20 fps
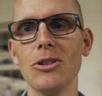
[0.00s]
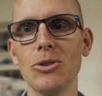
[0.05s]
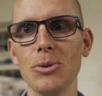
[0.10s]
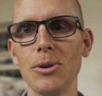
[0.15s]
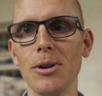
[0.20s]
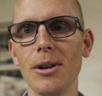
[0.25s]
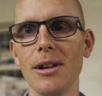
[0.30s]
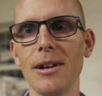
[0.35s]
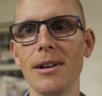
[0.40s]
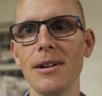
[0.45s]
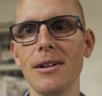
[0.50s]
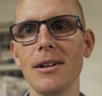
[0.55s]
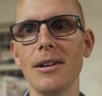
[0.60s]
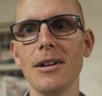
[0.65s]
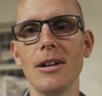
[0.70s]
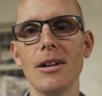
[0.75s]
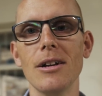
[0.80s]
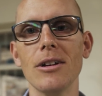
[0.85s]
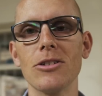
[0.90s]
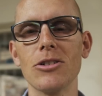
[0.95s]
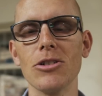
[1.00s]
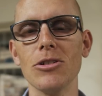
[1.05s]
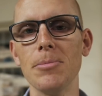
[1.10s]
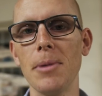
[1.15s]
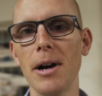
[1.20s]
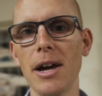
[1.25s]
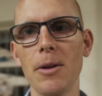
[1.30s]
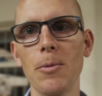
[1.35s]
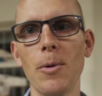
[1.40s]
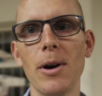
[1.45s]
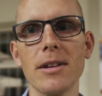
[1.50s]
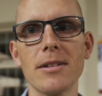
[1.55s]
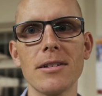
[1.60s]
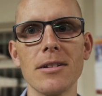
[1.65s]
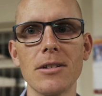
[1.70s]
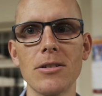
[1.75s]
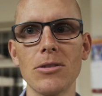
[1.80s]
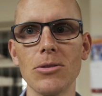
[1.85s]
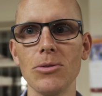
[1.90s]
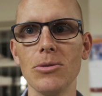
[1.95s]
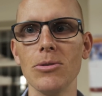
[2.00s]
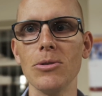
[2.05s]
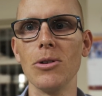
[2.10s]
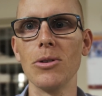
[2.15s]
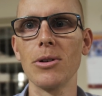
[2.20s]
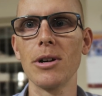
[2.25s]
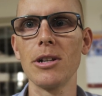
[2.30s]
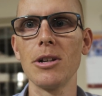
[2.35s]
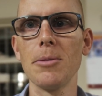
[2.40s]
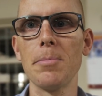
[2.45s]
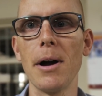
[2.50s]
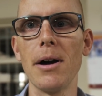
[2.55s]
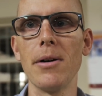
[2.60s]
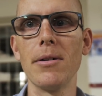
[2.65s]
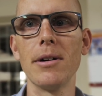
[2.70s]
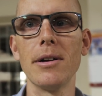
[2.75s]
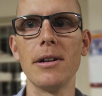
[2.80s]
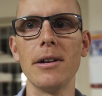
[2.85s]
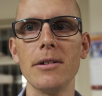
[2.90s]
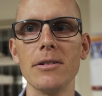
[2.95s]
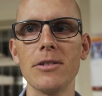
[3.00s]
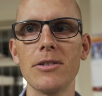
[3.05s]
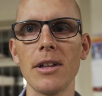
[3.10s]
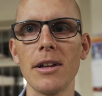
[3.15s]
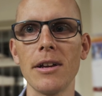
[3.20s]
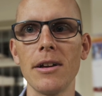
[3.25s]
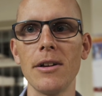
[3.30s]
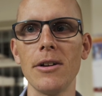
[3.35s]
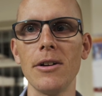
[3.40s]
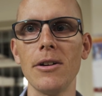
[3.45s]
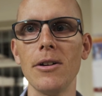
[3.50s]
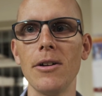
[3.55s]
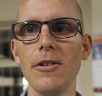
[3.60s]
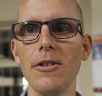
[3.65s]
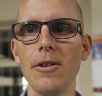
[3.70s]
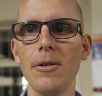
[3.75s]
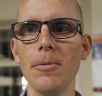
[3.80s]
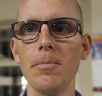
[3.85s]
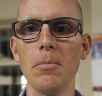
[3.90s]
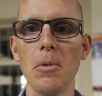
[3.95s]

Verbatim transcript: too yeah. early. Yeah. So my advice is to look at your power and stay uh,